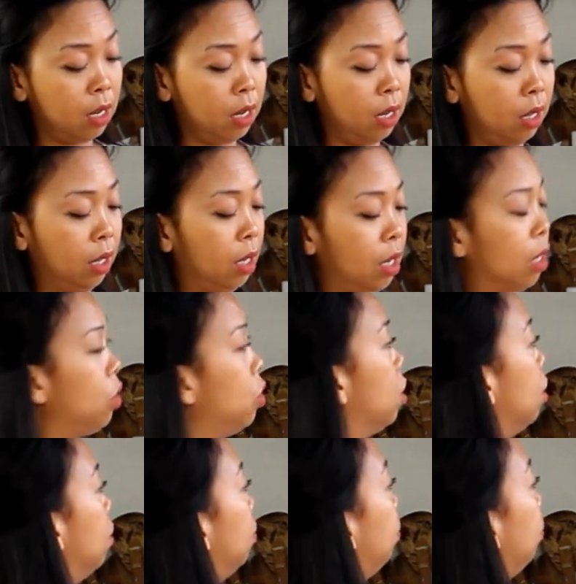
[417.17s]
in the kitchen.
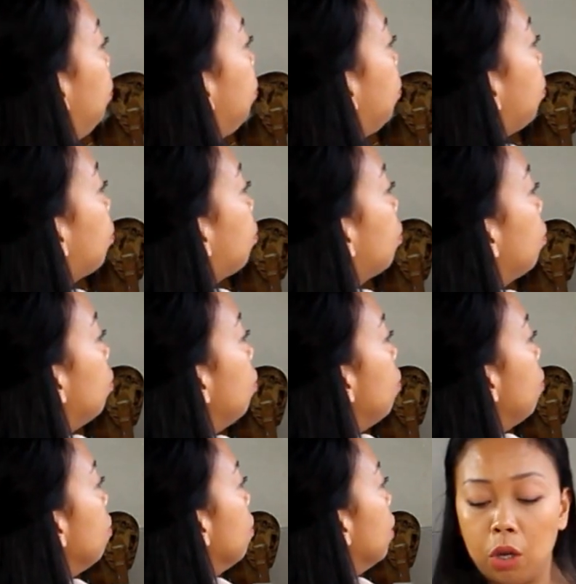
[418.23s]

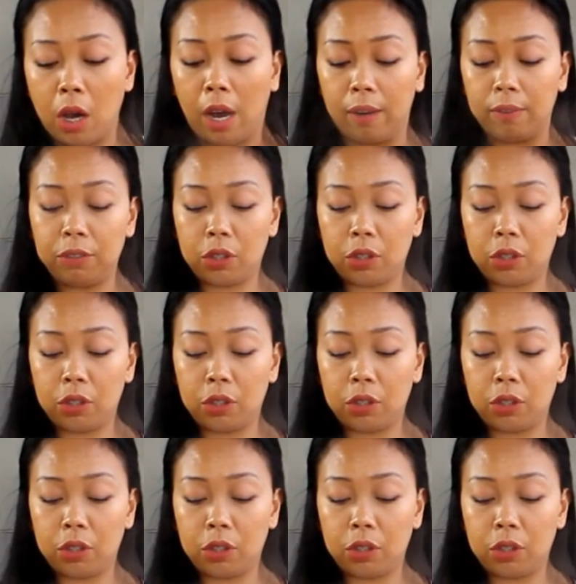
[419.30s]
You have